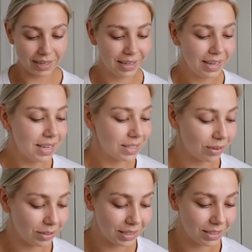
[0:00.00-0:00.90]

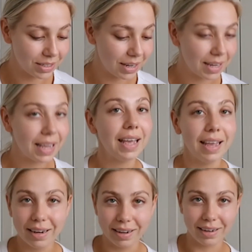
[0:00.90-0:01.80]
so I got these
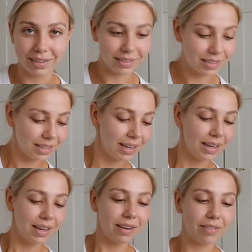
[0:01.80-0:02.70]
kitten heels
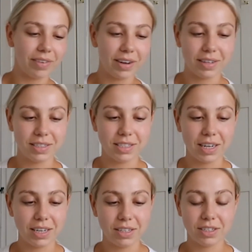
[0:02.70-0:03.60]
for to
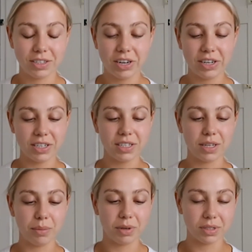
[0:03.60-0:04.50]
change to change
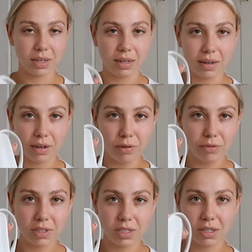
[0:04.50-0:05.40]
into because I, I
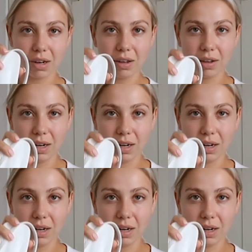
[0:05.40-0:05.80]
loved the style.